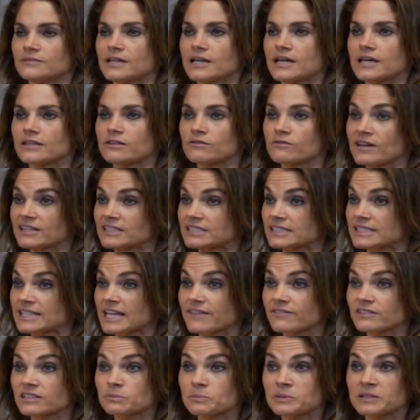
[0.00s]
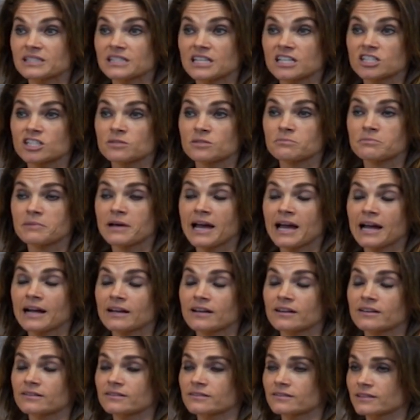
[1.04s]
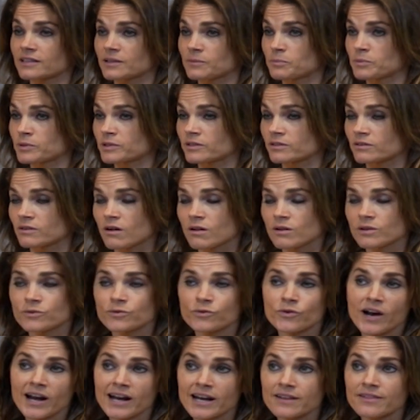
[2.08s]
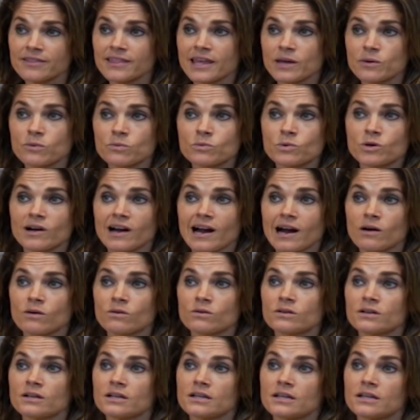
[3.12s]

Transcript: and the resident gave us possession back. They put it all in writing they were out.